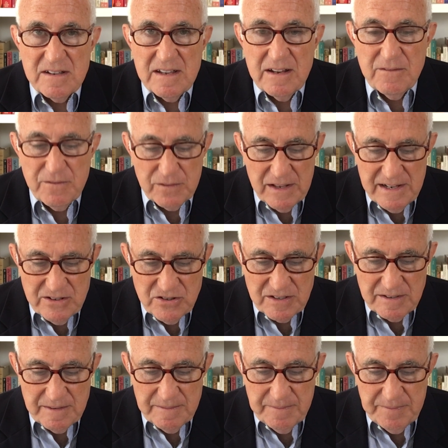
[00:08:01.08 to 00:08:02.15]

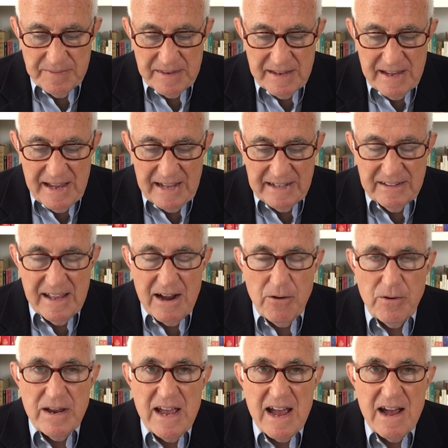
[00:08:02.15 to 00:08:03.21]
inflation. And now
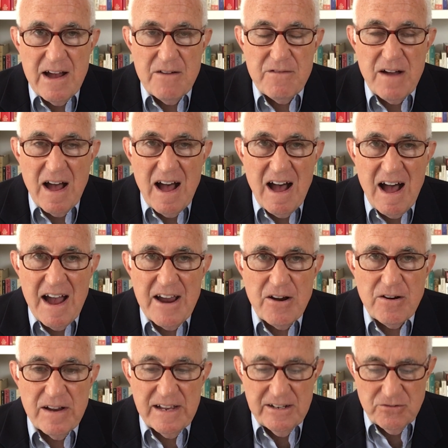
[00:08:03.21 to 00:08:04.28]
we have
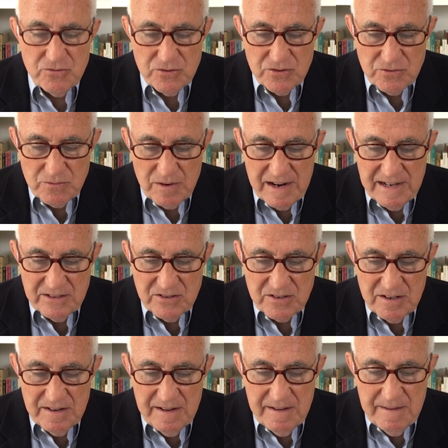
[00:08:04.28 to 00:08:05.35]
higher interest
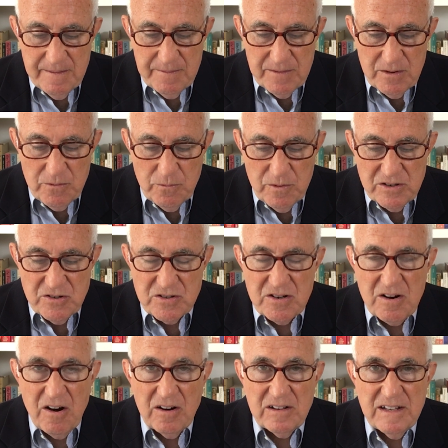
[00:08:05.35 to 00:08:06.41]
rates, which
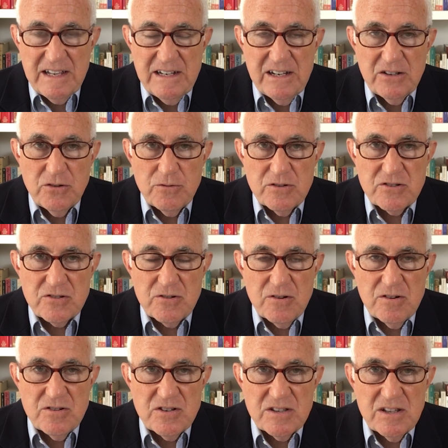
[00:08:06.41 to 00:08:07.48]
are leading to a
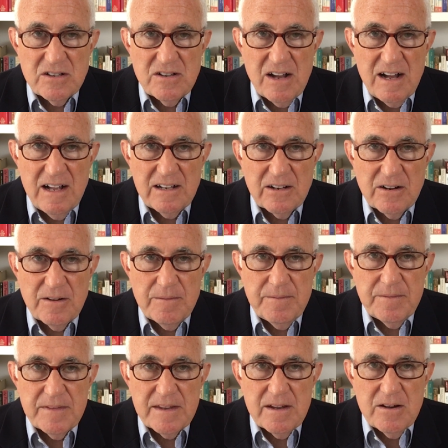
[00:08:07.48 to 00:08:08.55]
surge in the dollar,
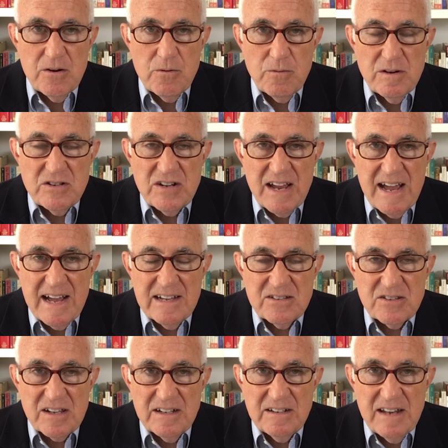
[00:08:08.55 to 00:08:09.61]
which has
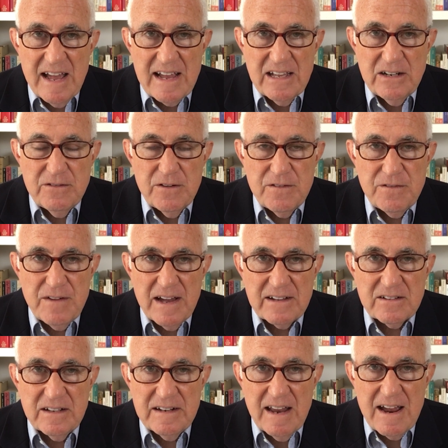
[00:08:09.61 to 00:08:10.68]
a negative
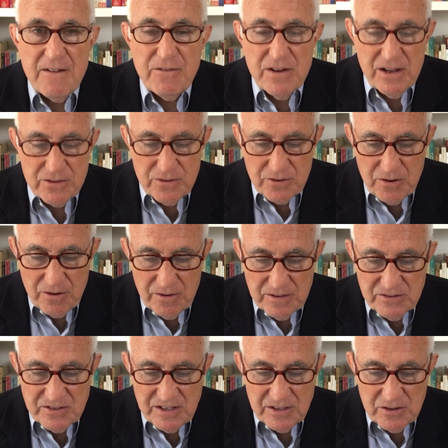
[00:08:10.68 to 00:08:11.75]
effect on every other
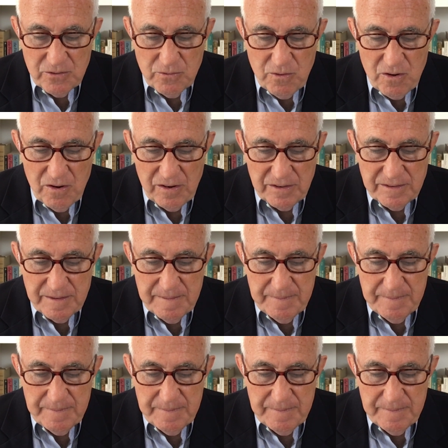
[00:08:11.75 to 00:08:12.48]
currency in the world.